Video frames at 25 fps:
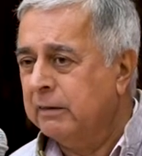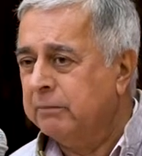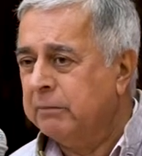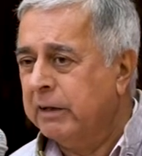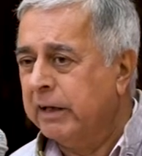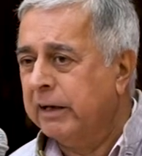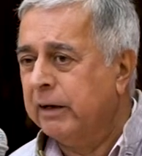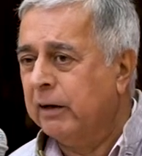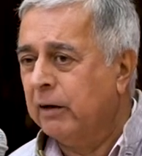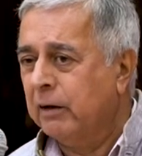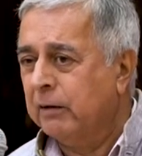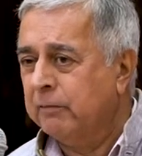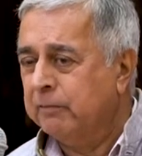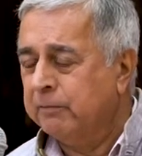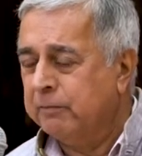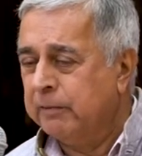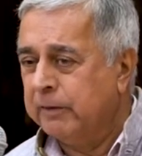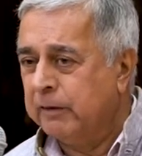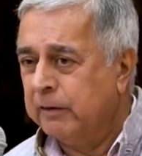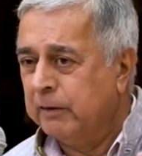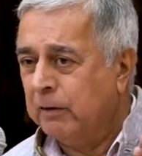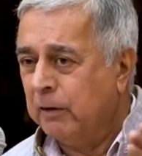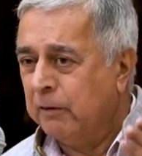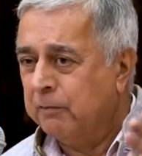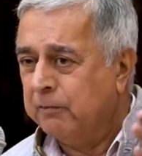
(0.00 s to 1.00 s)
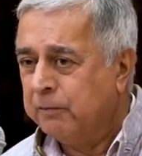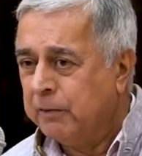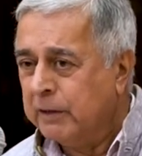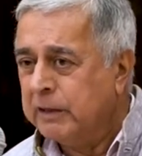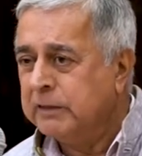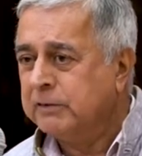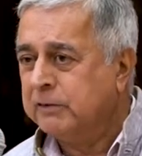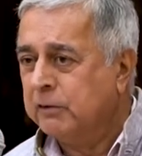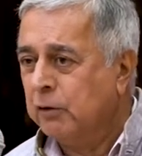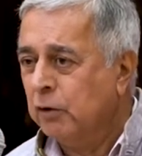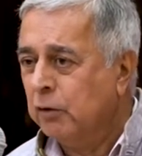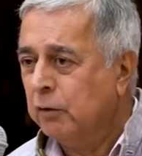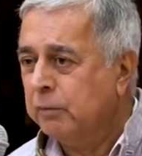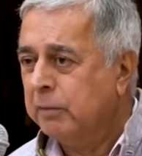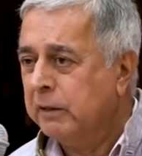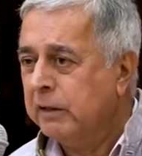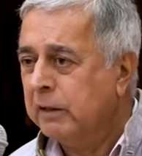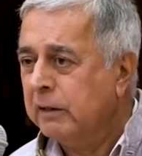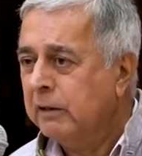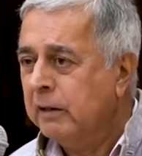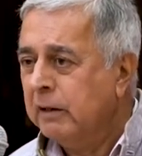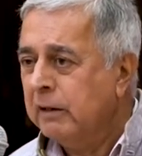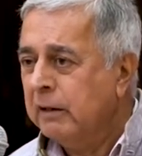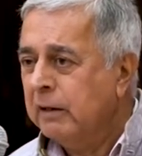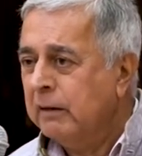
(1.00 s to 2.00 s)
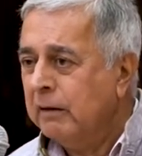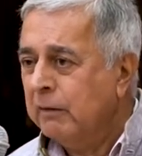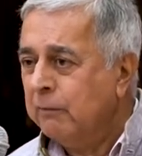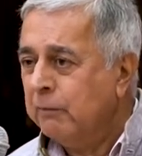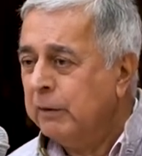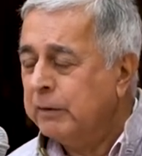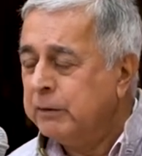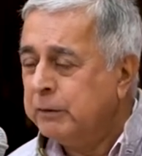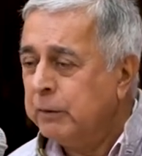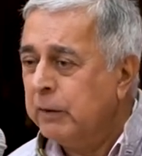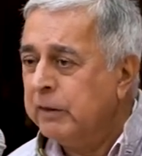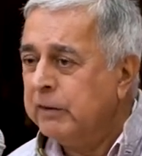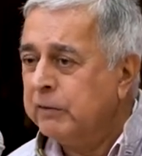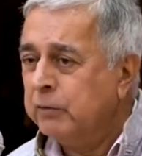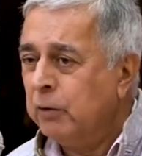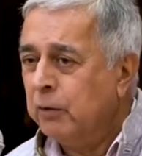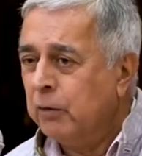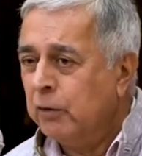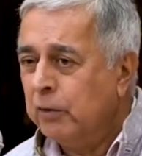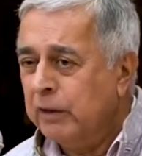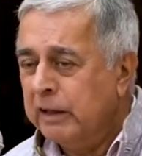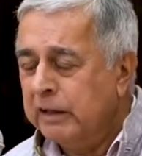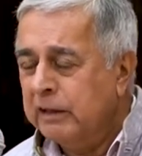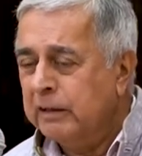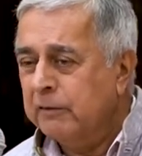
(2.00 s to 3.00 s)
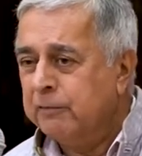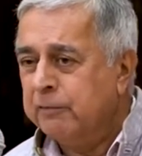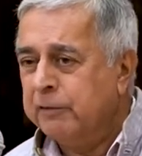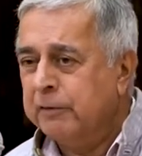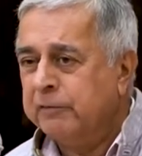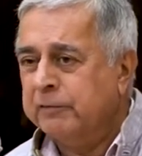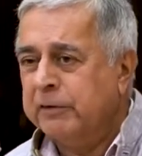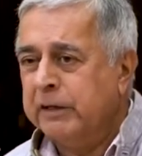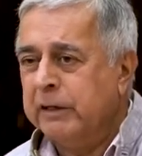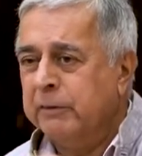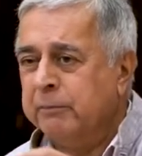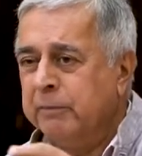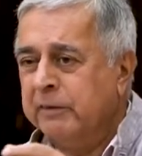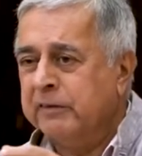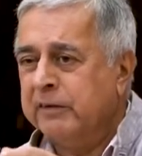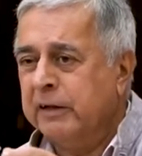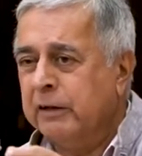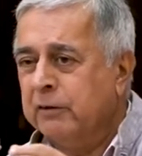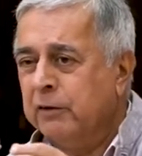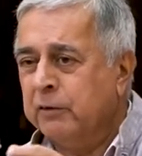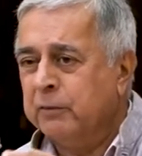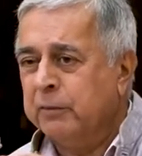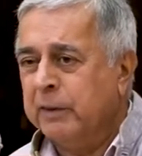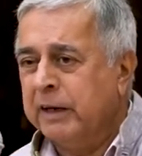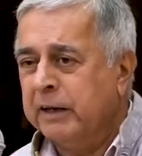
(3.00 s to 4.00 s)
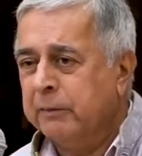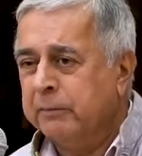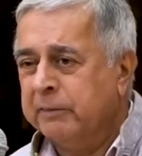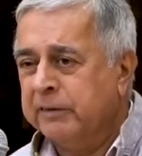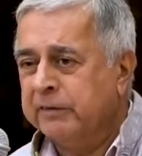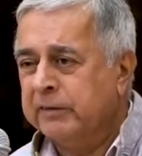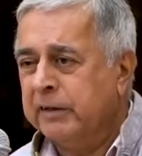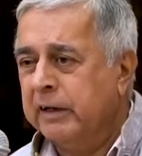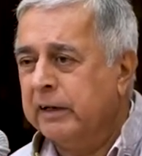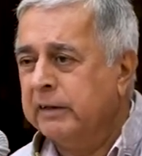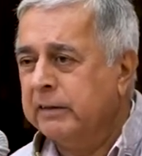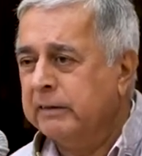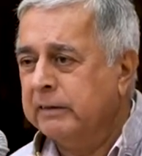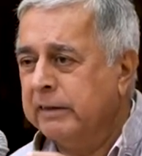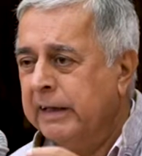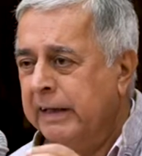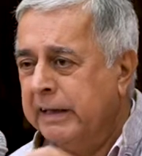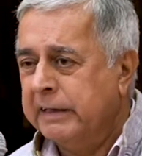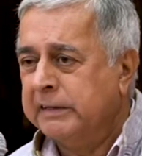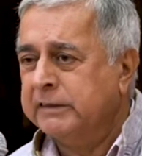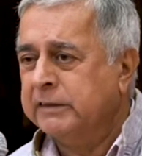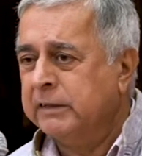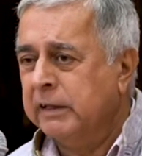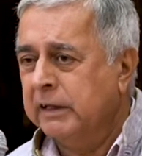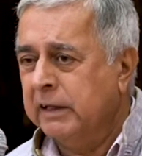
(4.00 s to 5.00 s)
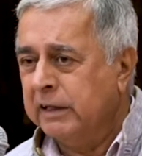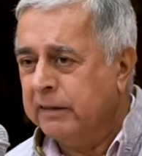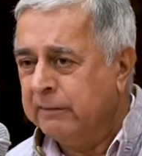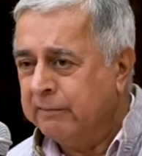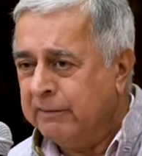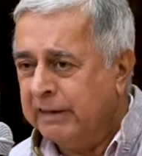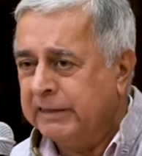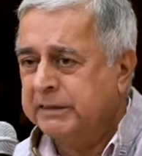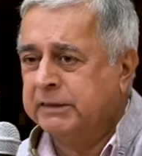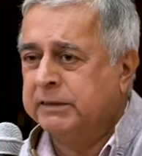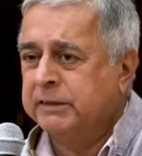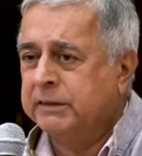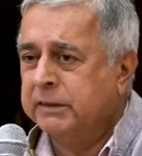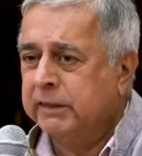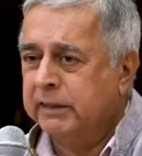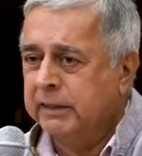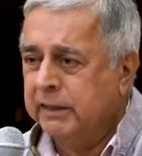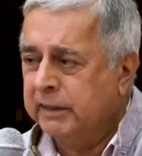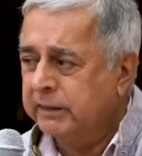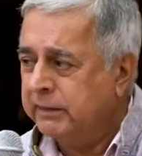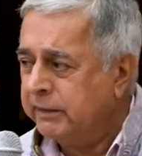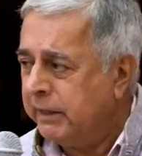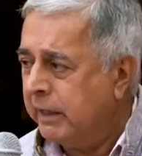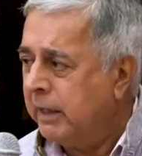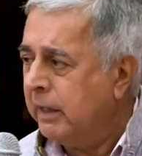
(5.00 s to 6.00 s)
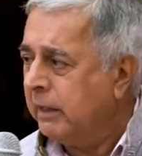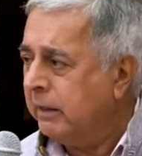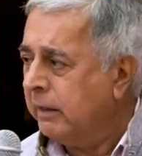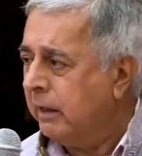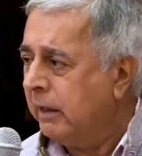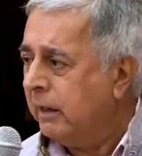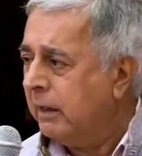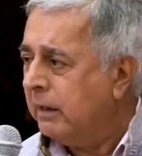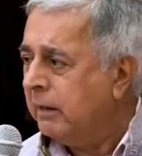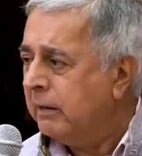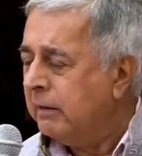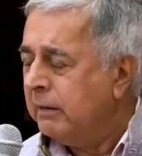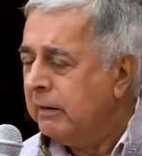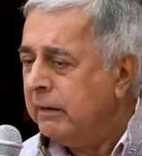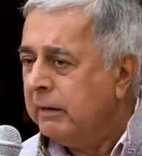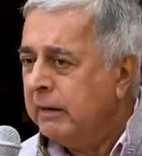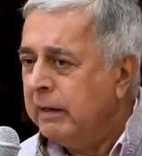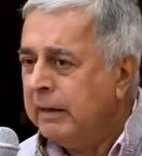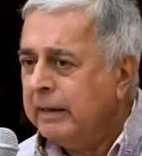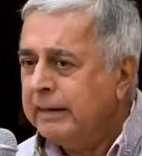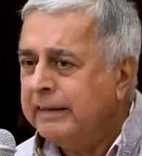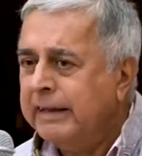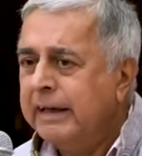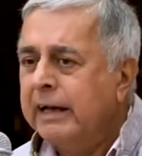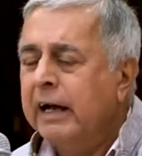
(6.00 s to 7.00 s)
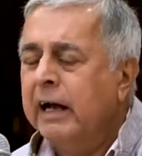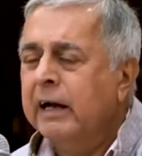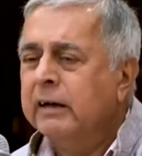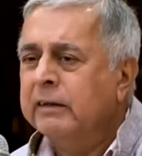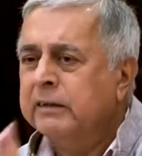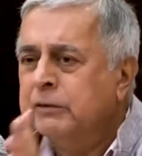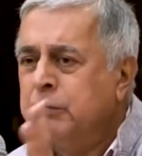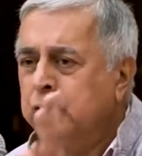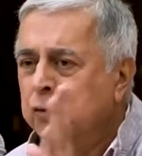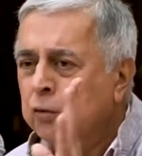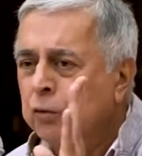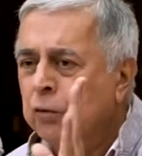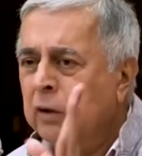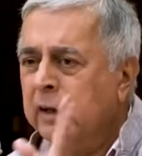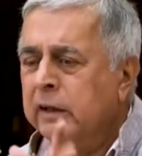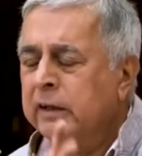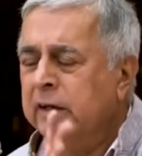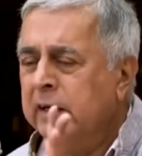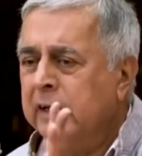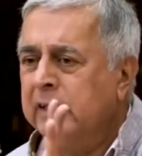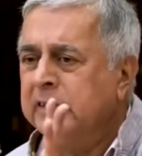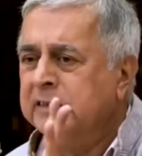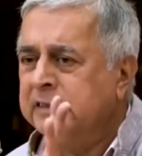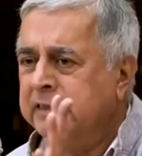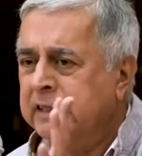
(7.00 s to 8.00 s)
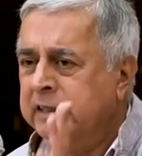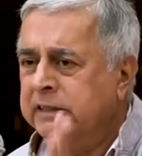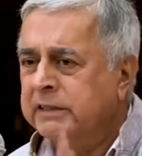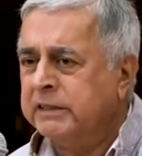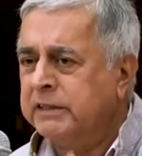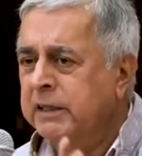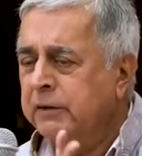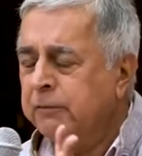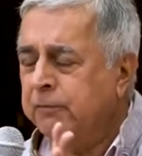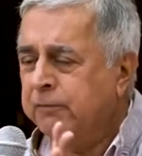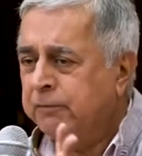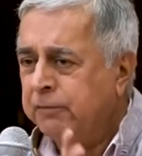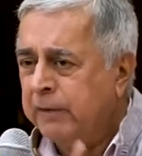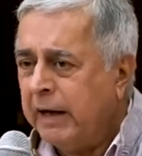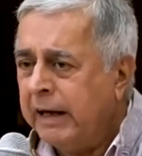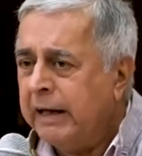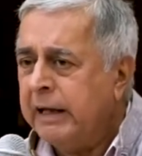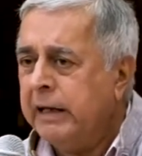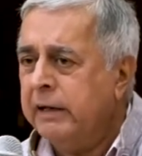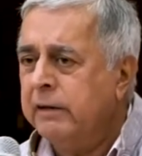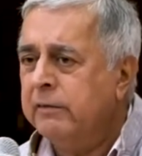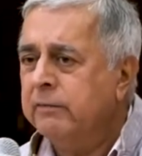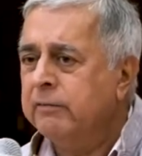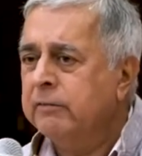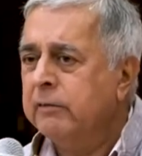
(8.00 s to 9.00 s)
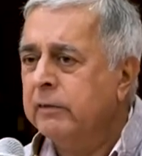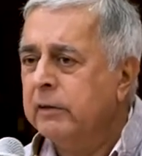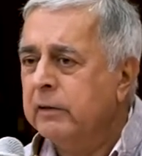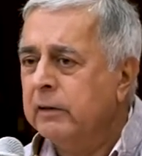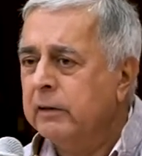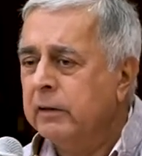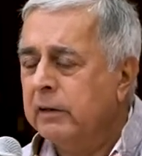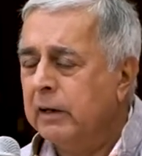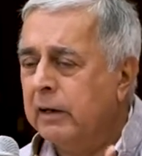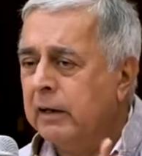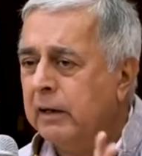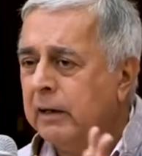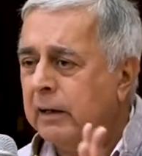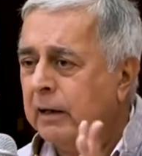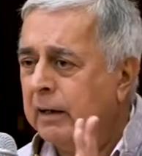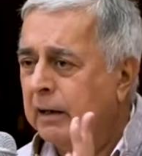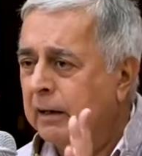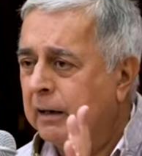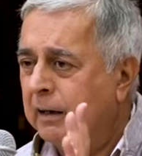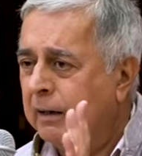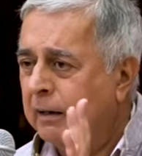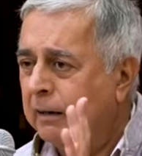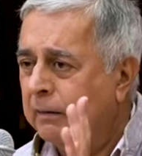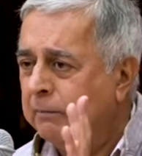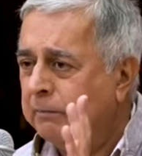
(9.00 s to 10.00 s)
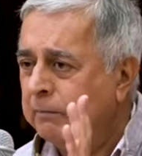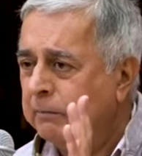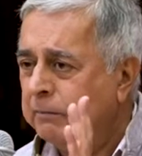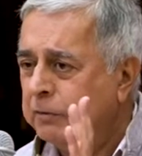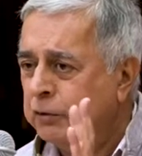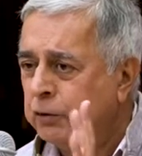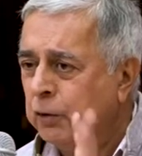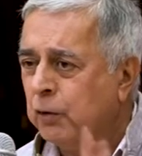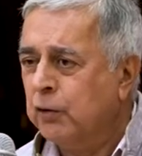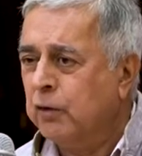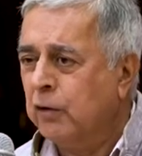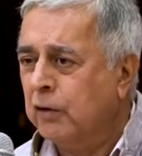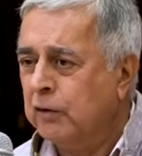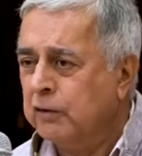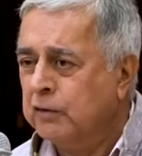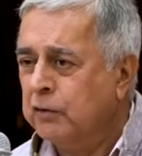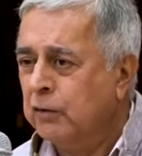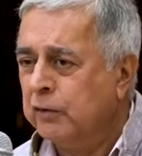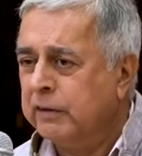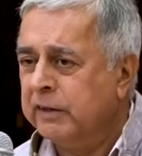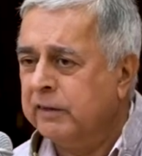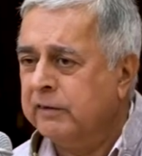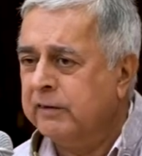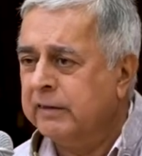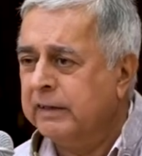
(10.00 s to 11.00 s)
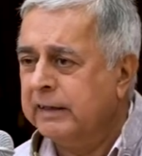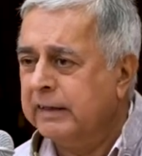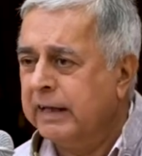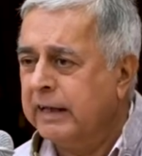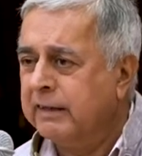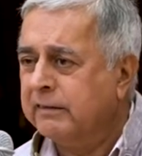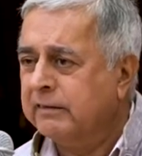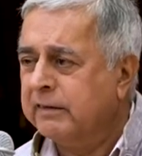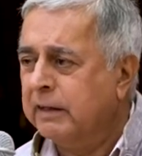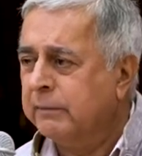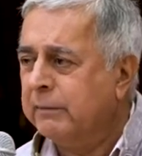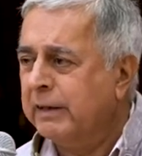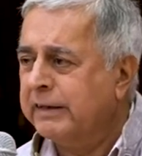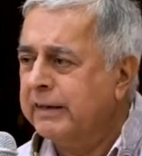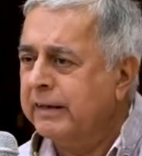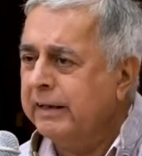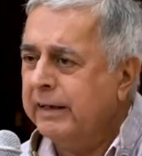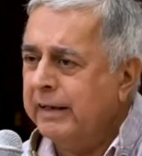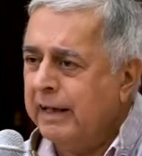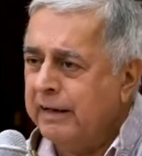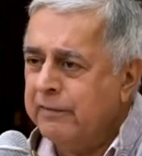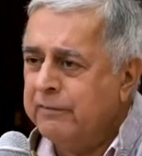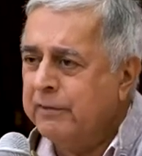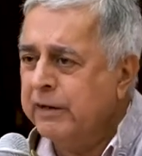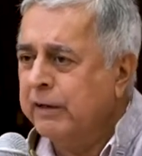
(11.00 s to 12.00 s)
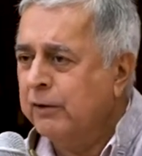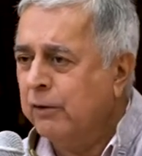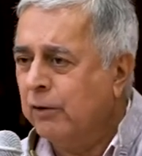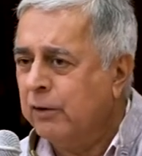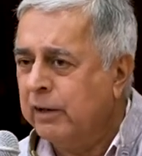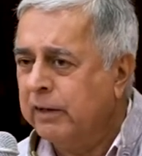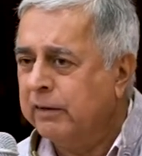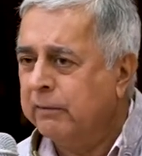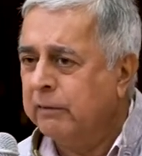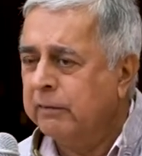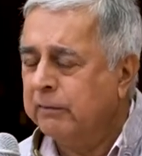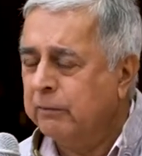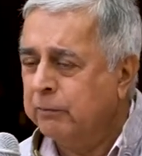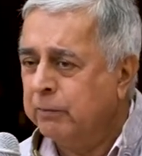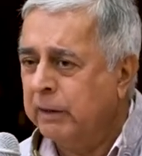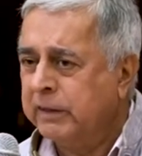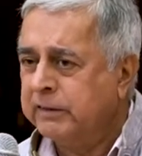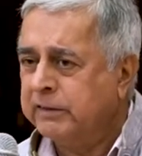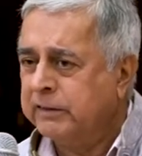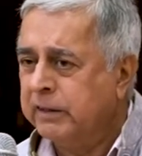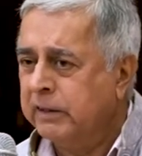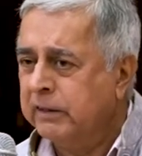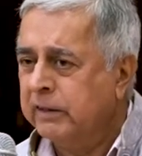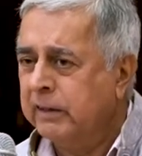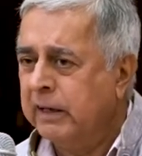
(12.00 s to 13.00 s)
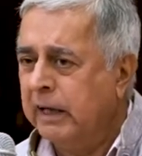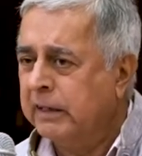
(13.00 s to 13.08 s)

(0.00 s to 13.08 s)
Mehra of First Global, which was only the 15% or 20% angel investor in Tehelka, they had 265 show cause notices against them under every law in question.